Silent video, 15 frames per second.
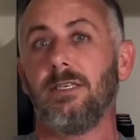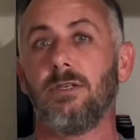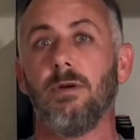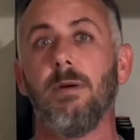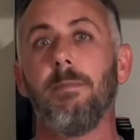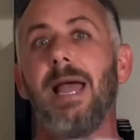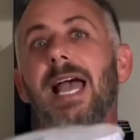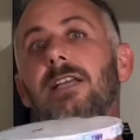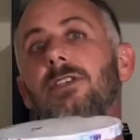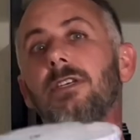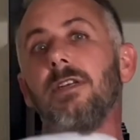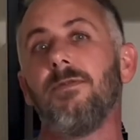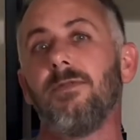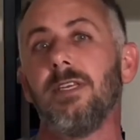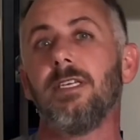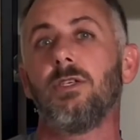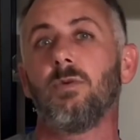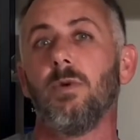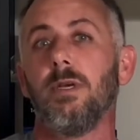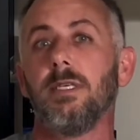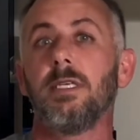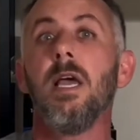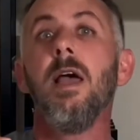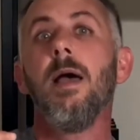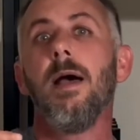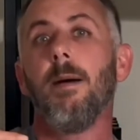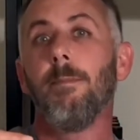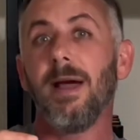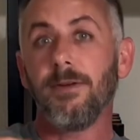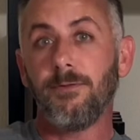So imagine if this was
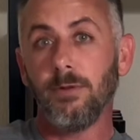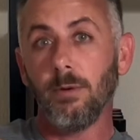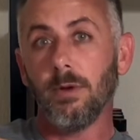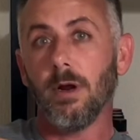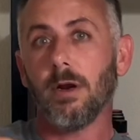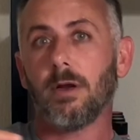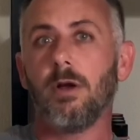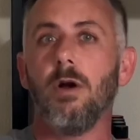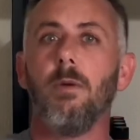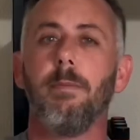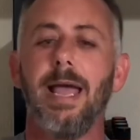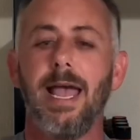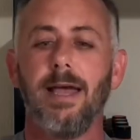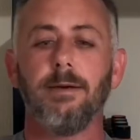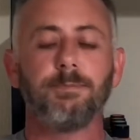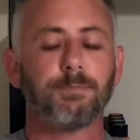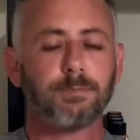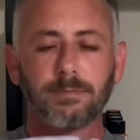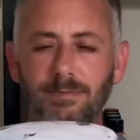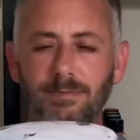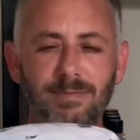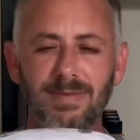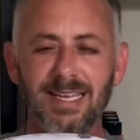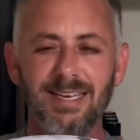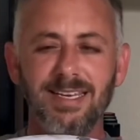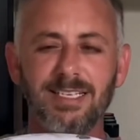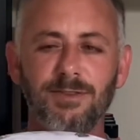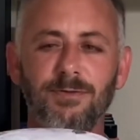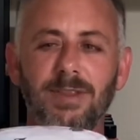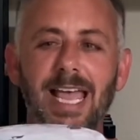my fluid art mat and
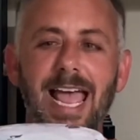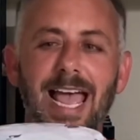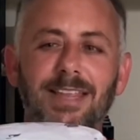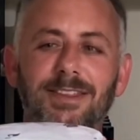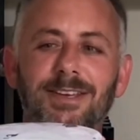it's flat.